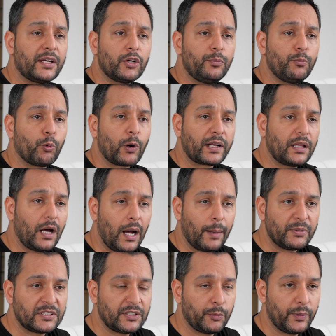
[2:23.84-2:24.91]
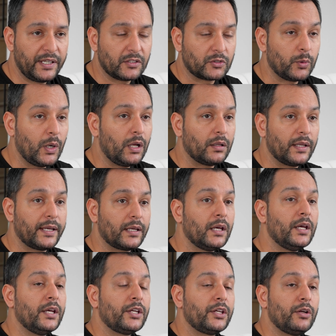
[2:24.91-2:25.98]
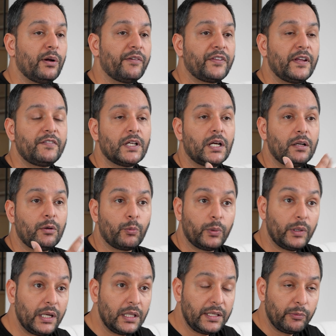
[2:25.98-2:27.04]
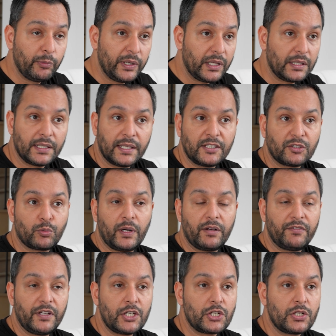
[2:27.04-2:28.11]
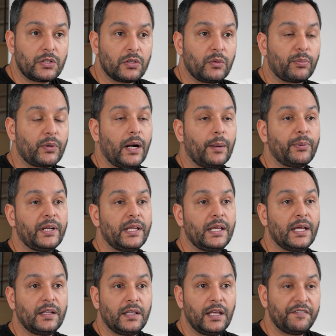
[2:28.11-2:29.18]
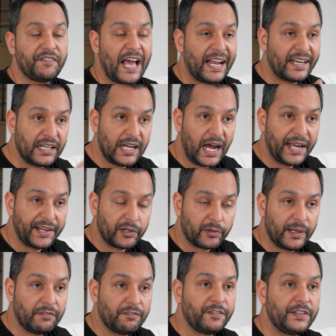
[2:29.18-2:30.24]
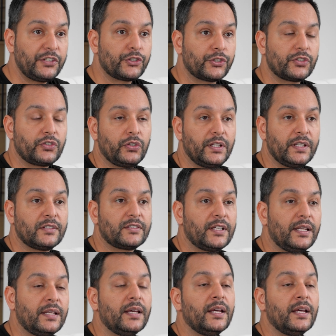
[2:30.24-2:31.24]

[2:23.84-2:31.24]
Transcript: it could work the opposite way as well. Like, you know, if they've done a really, really nice renovation to the property and they've added higher end features to this, and